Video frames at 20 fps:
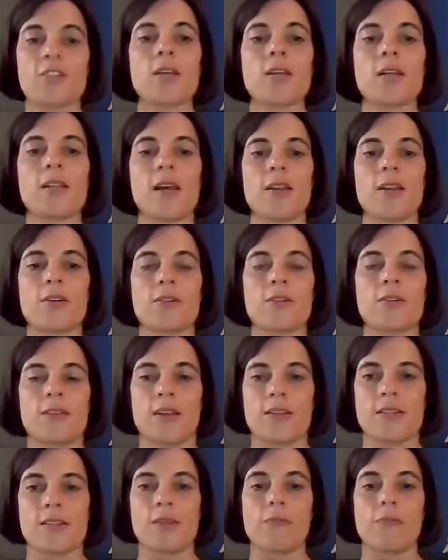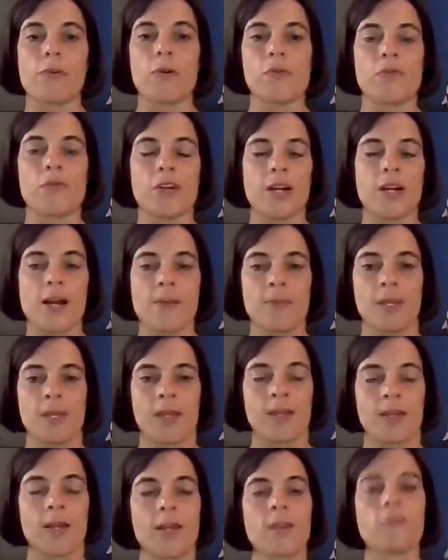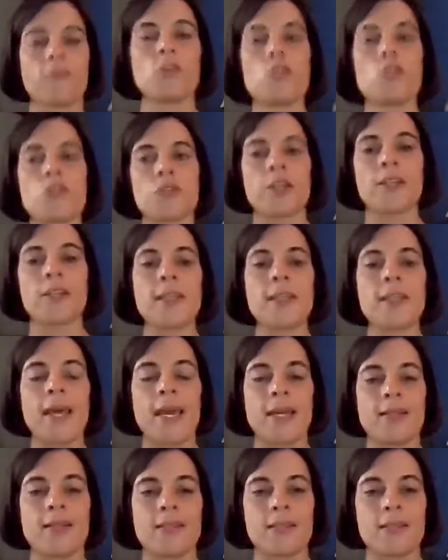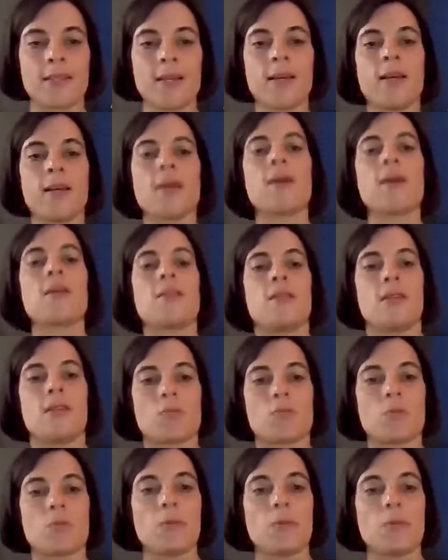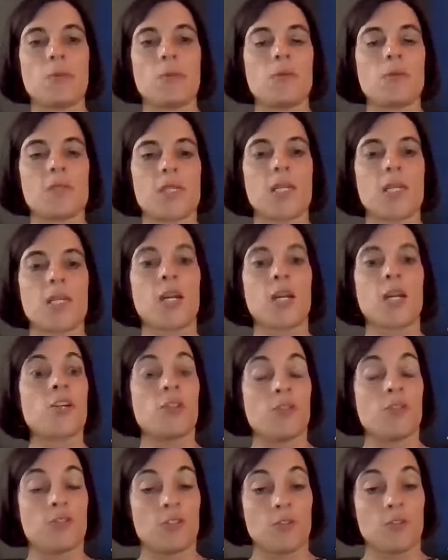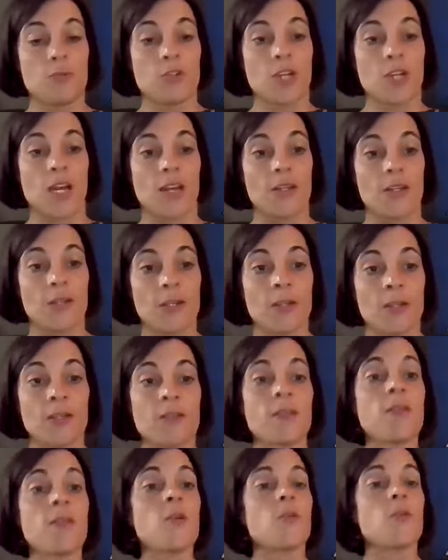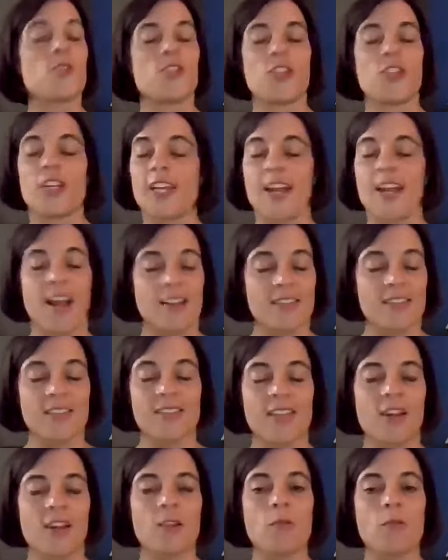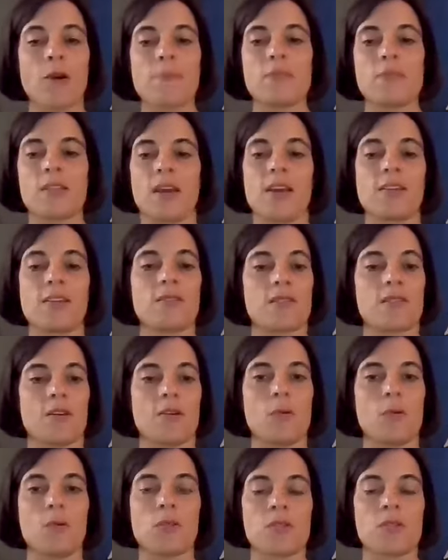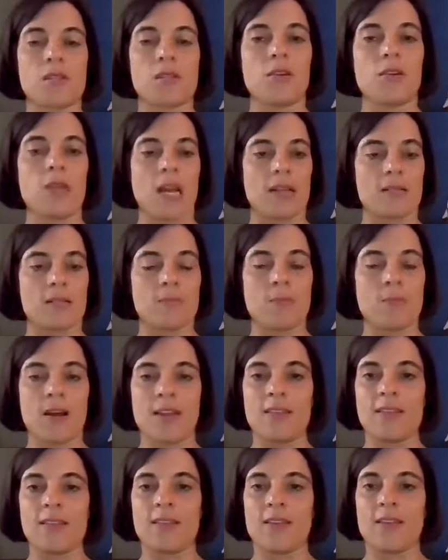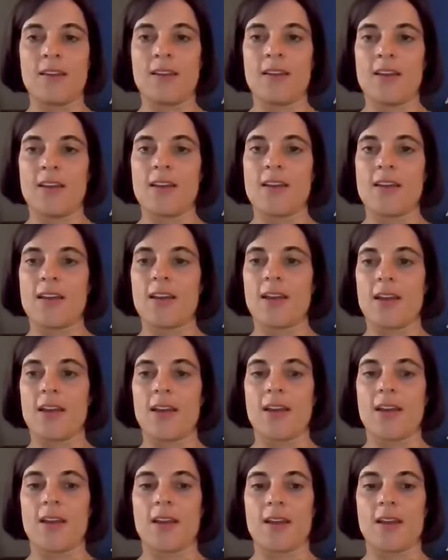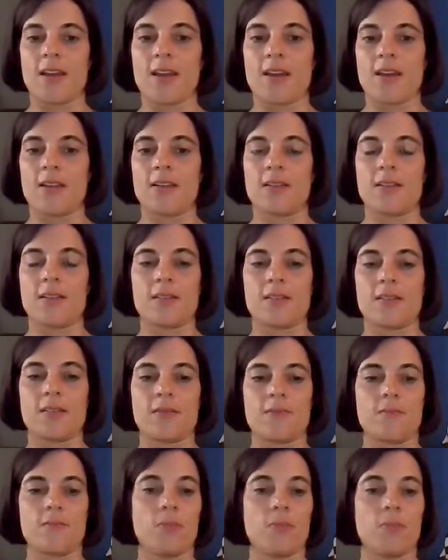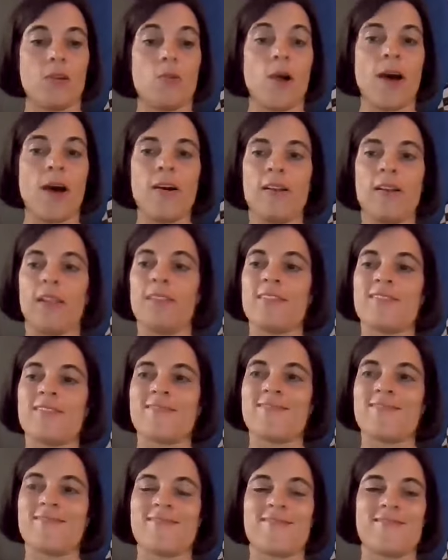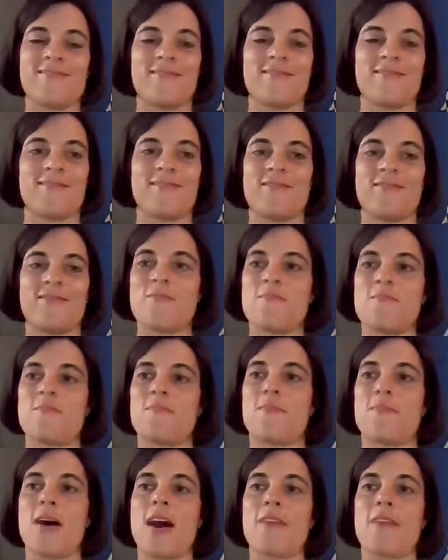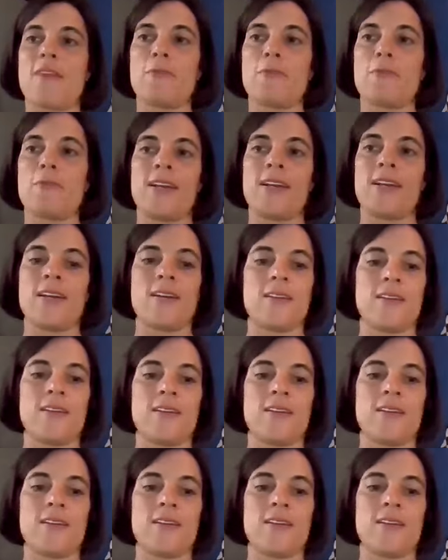Leichliter, and thanks everyone for coming. And if you joined late, this will be posted on our YouTube channel, which you can access on our website. So we'll see you next month and be well. Bye, everybody.